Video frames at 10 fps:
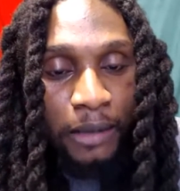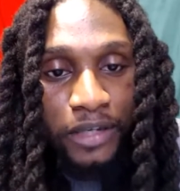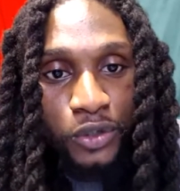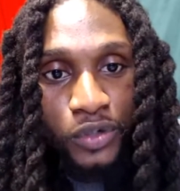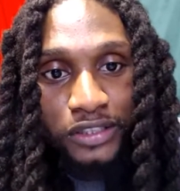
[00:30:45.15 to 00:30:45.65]
I
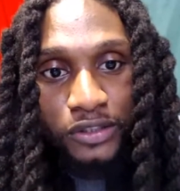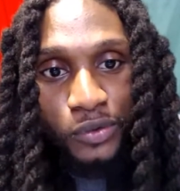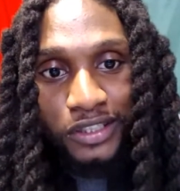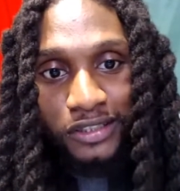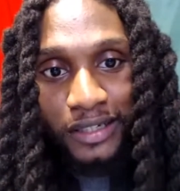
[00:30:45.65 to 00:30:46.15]
mean, you
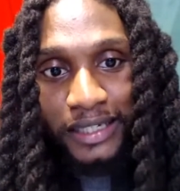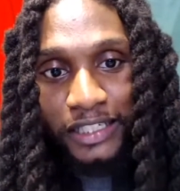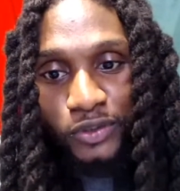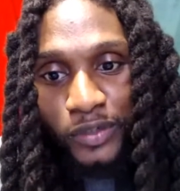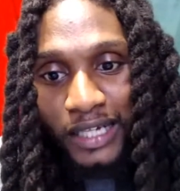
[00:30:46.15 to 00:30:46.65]
can study
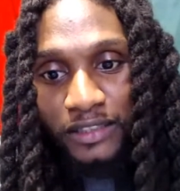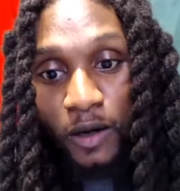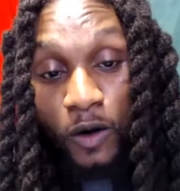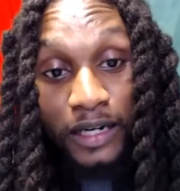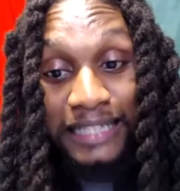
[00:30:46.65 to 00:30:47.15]
history. That's
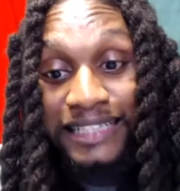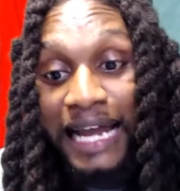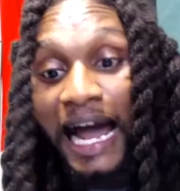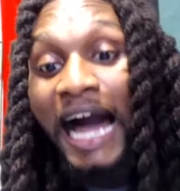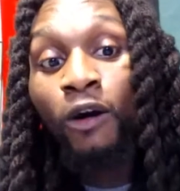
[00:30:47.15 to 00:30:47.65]
not
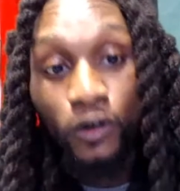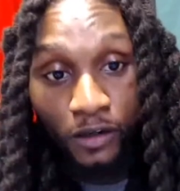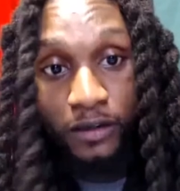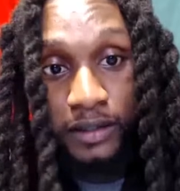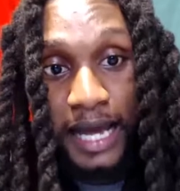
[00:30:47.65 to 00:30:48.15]

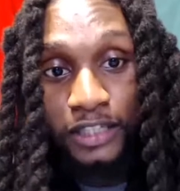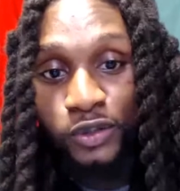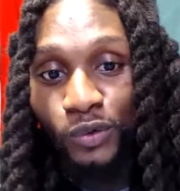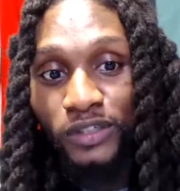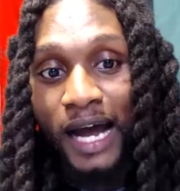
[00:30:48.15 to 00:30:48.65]
our
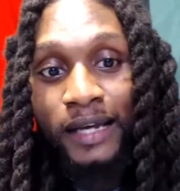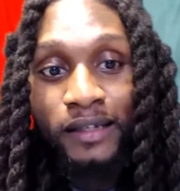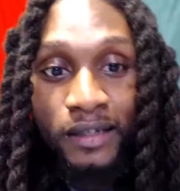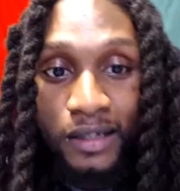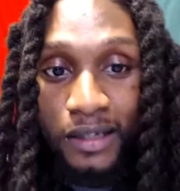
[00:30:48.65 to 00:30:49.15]
natural diet.